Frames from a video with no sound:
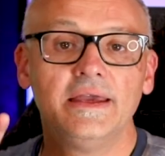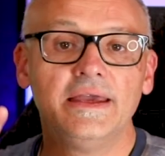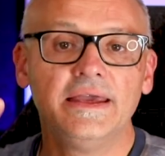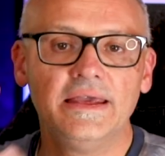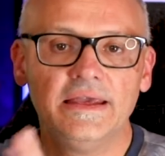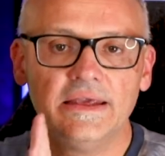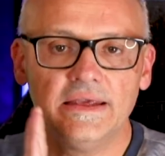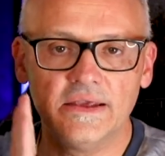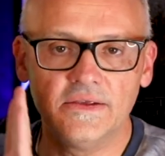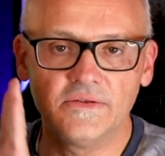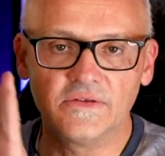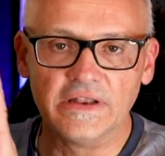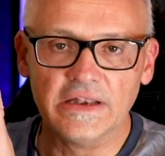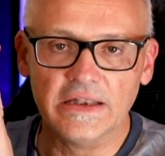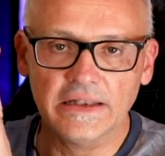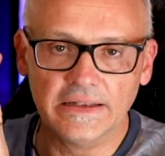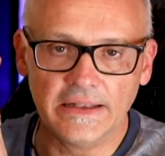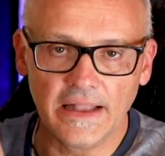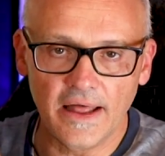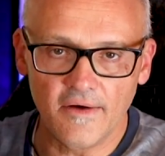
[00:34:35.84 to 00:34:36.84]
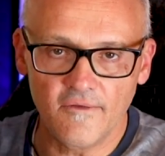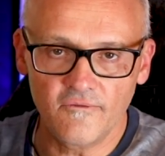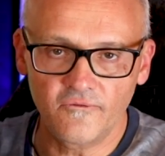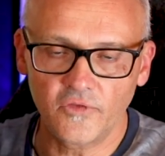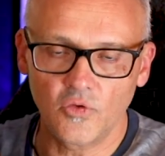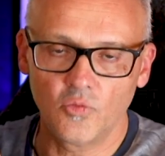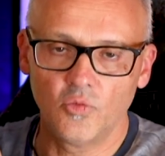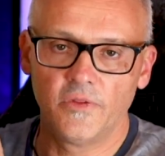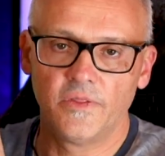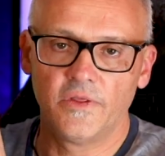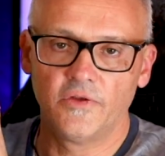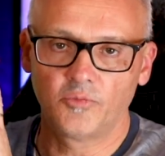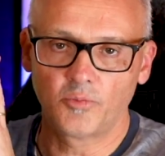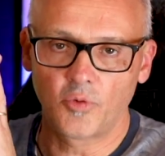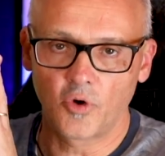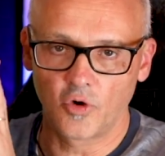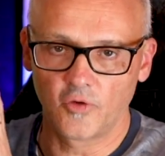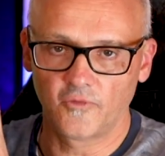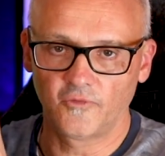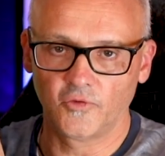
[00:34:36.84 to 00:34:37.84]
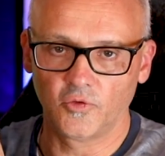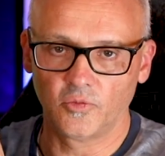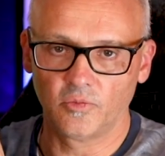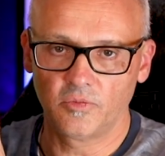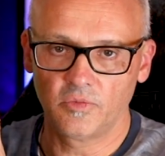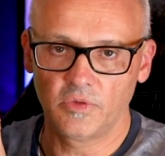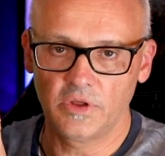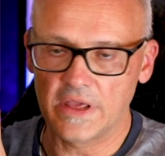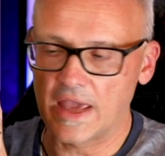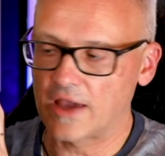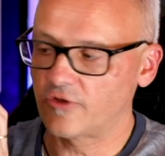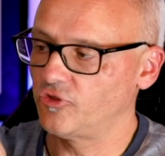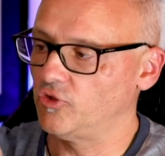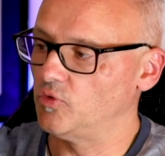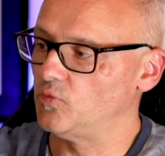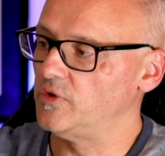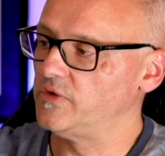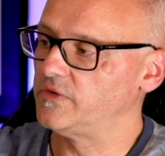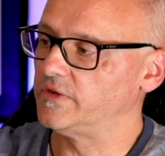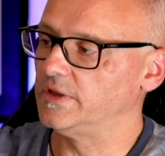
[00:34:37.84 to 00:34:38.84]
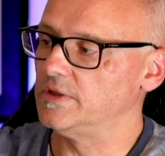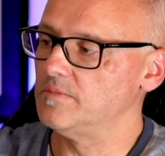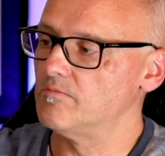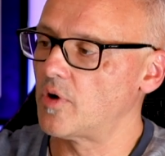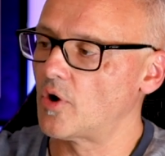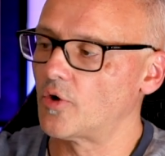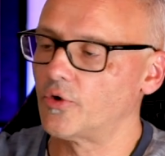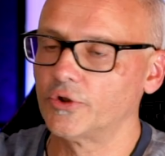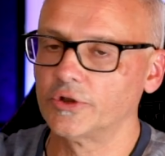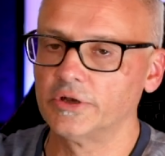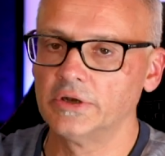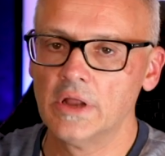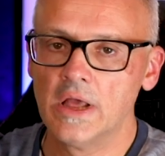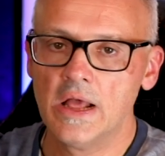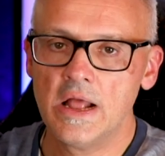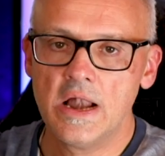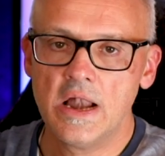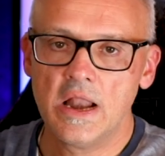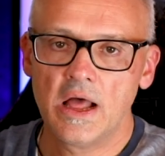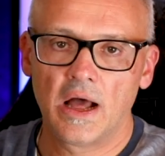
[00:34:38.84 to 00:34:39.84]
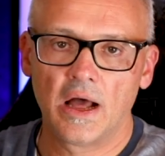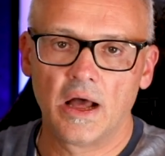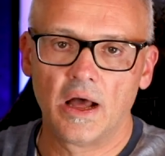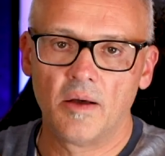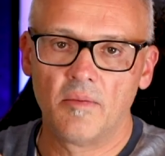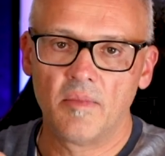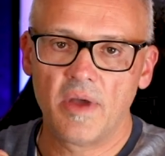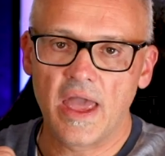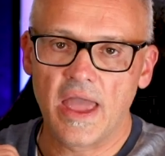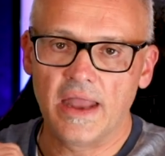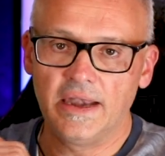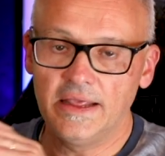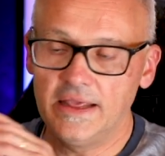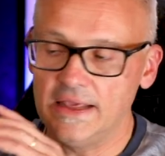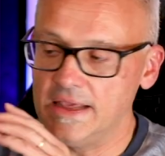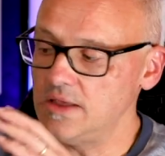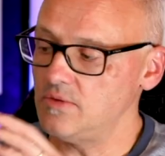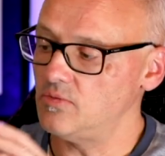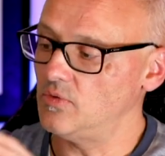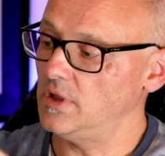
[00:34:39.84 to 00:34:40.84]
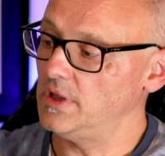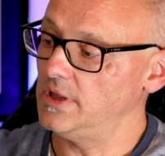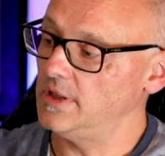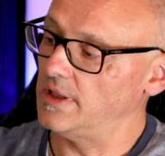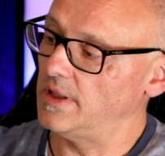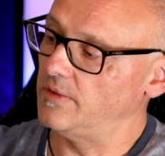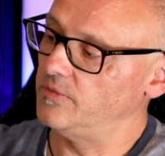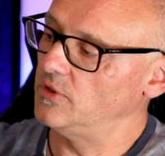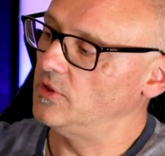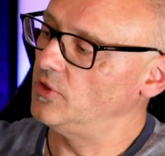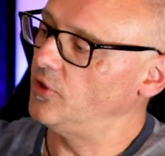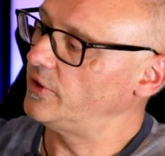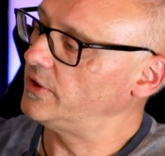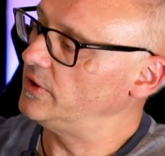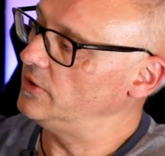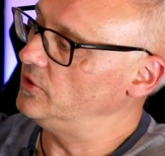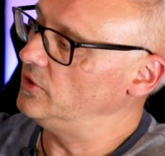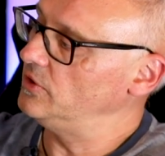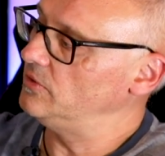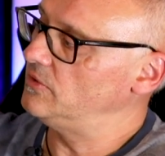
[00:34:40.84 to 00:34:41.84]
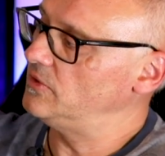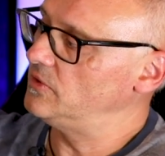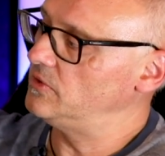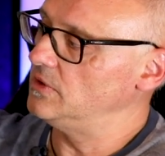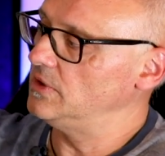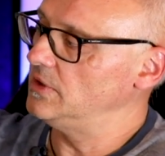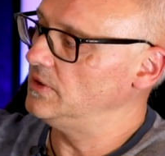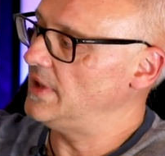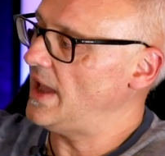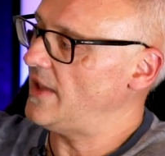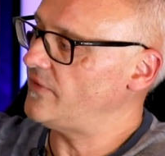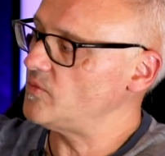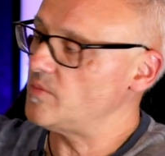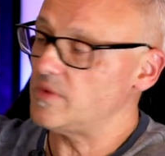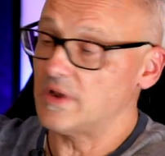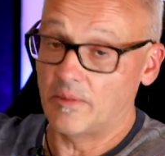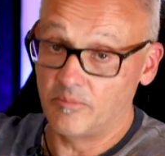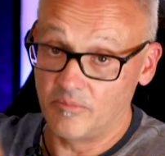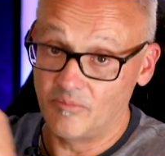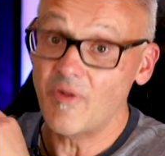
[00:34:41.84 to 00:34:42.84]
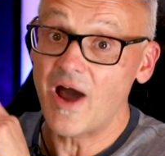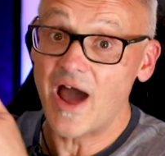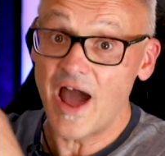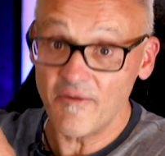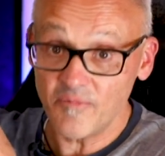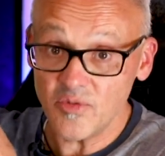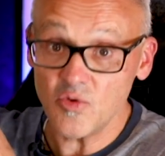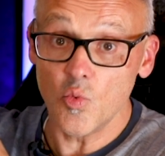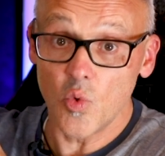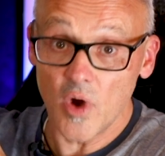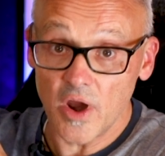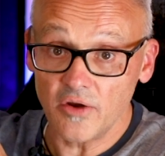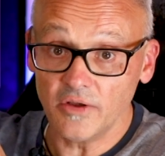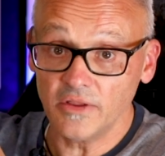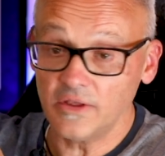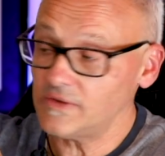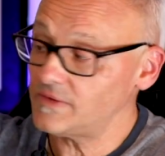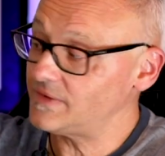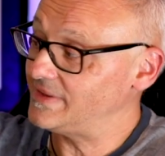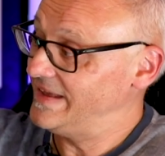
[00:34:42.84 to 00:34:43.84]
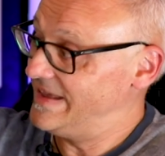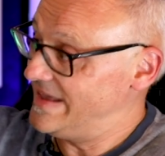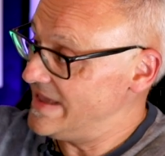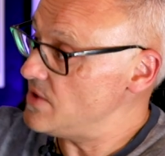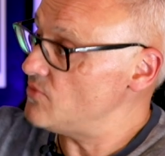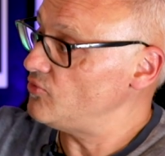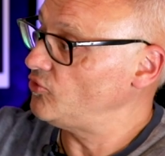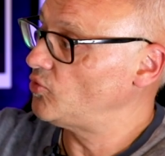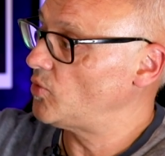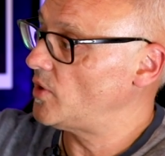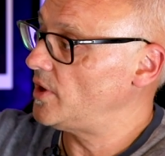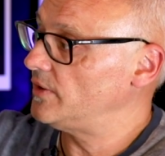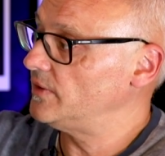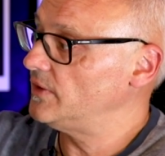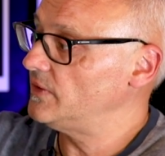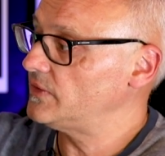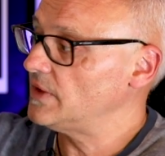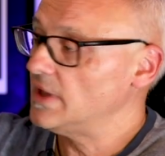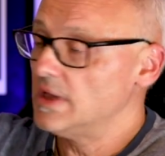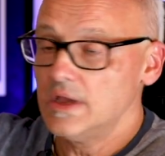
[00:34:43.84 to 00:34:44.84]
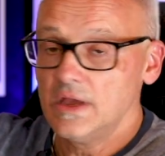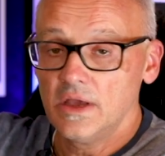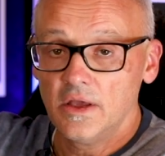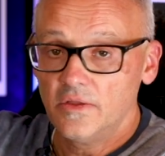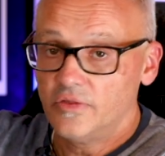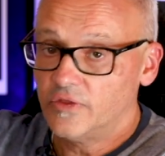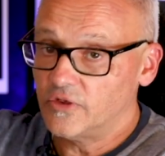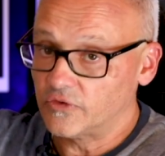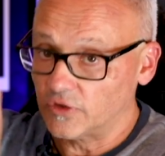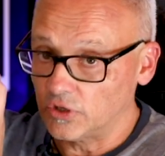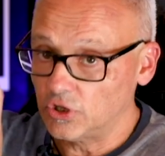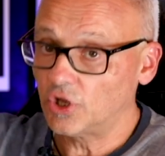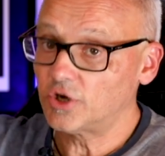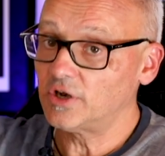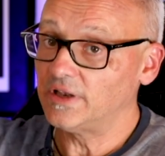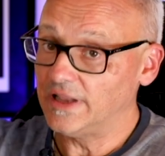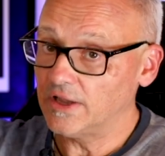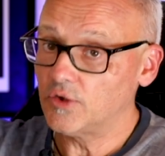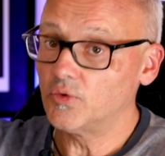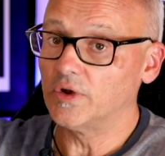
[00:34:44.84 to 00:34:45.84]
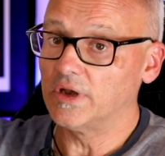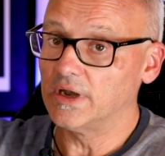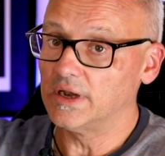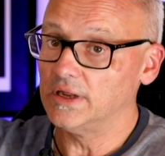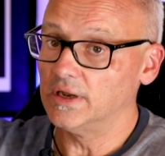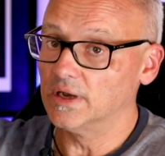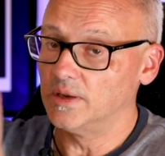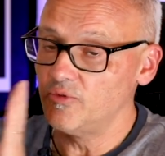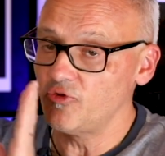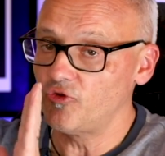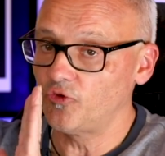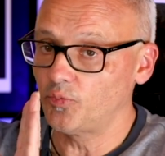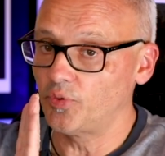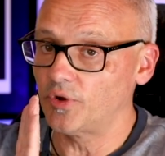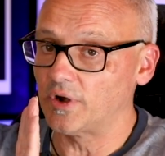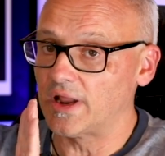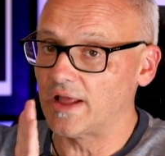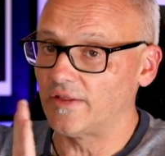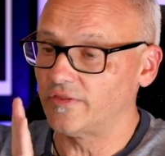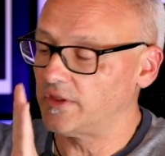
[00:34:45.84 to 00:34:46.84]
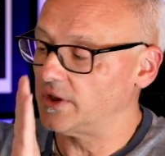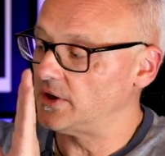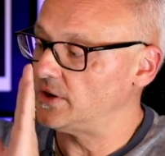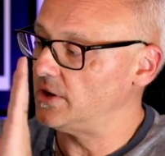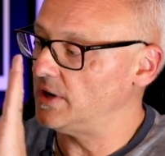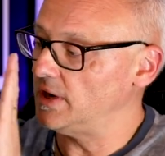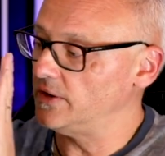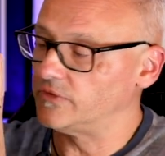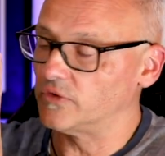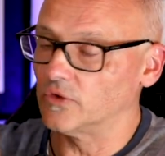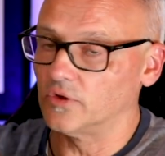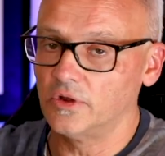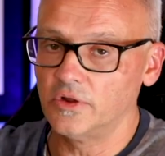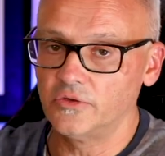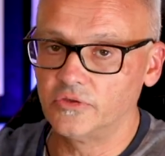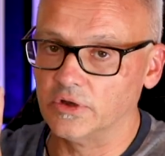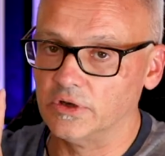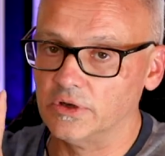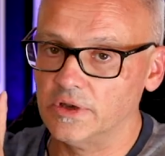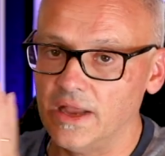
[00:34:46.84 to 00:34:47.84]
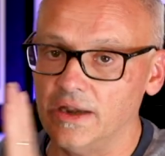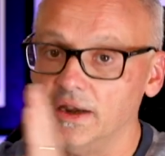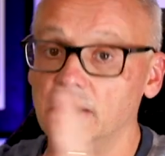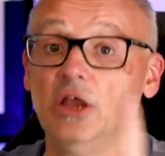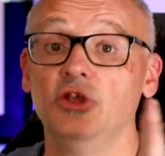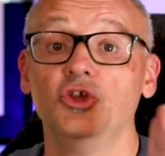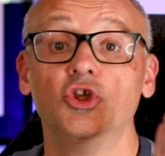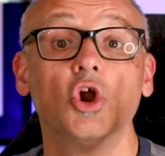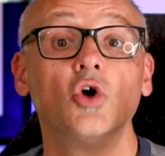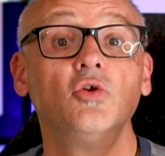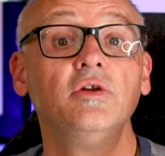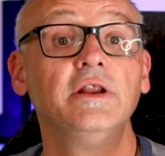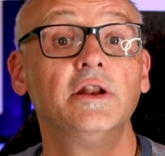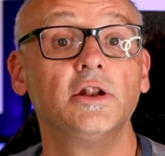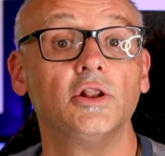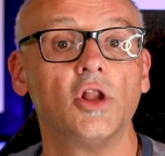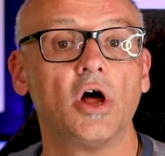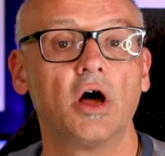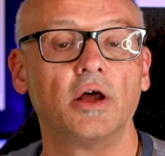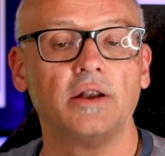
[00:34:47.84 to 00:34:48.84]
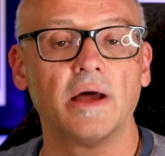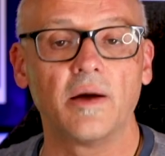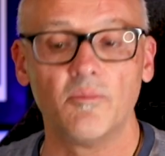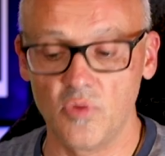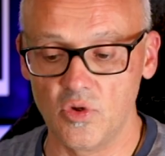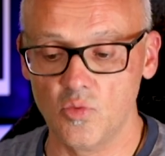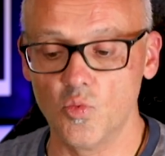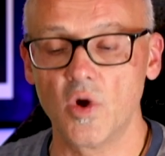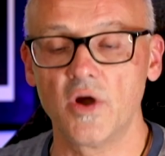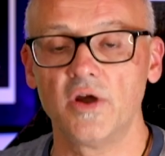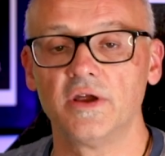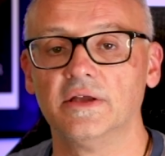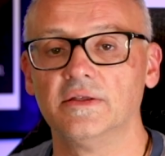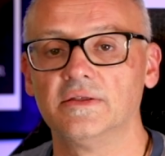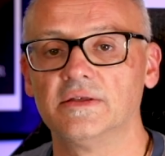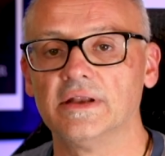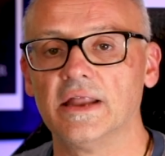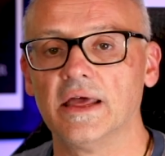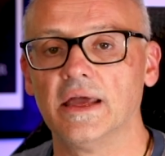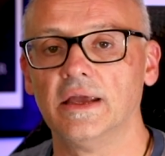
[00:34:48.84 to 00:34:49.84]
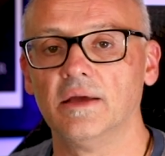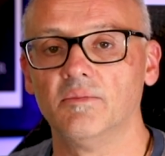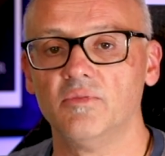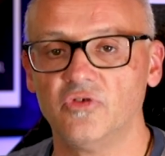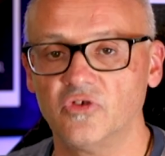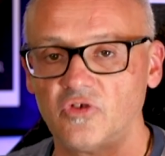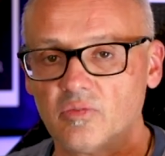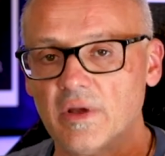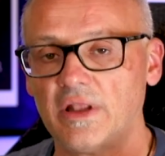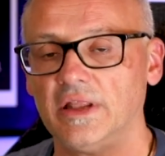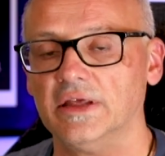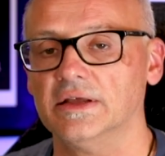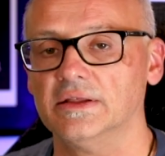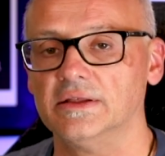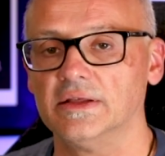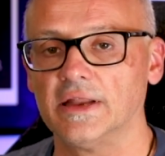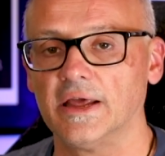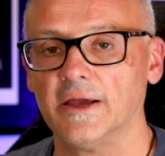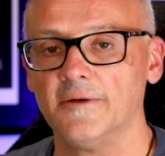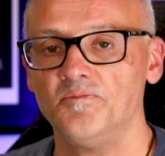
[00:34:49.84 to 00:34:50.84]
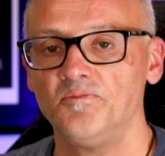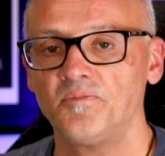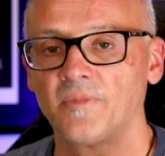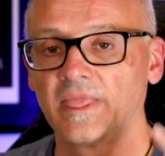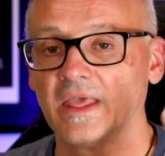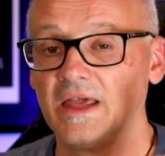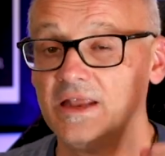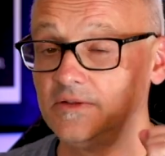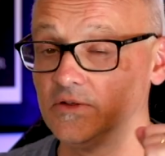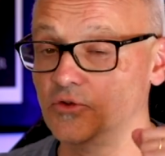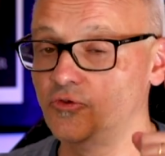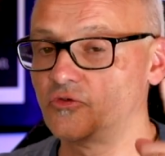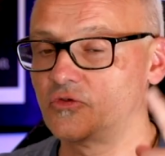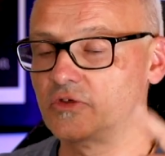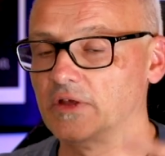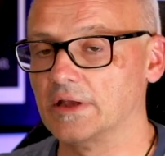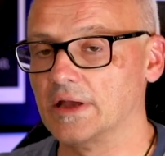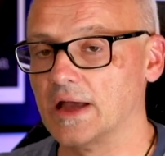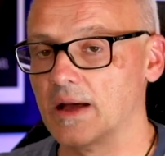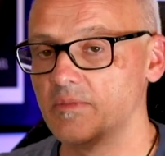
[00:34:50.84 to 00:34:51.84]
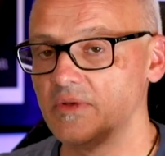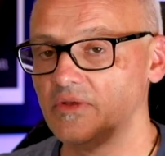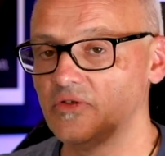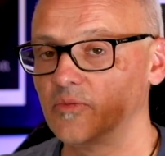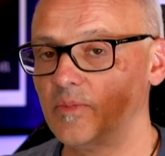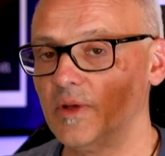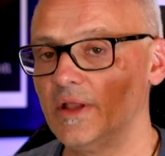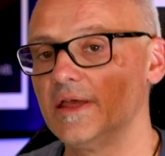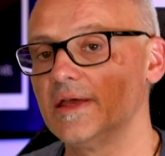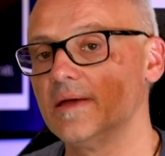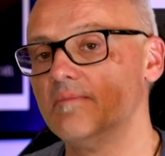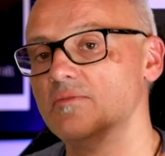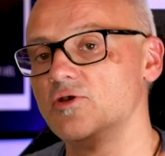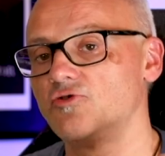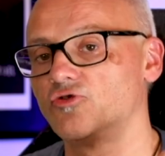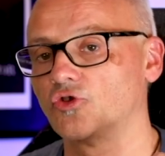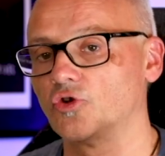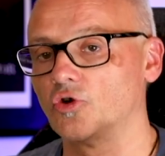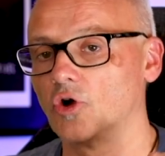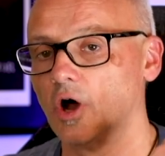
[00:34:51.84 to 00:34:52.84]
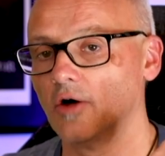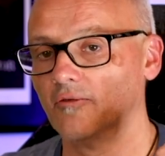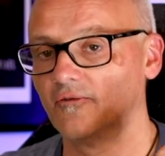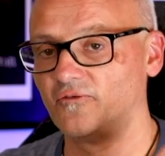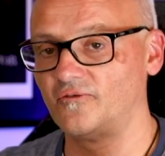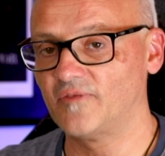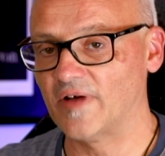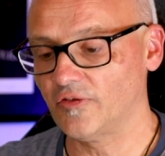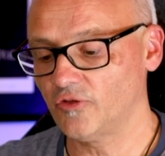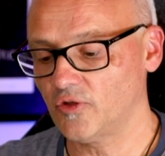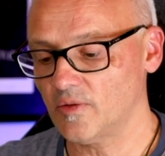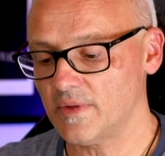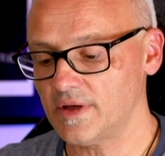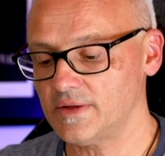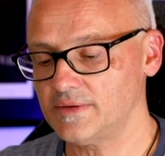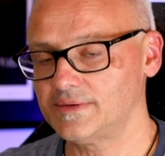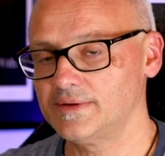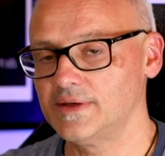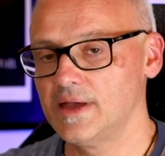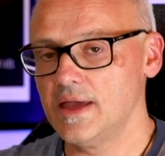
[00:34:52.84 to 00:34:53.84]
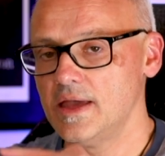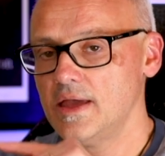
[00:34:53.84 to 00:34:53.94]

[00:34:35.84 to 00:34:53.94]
He is in love with this perfume. He actually recently borrowed it. And he, look, it hasn't been, I mean, I've been wearing this. He was wearing this there's a lot of liquid in here. Let me just put it out there. And you don't need a lot. I've been wearing it today. I've been smelling it today. It's interesting. I've been smelling a mixture of Fantomas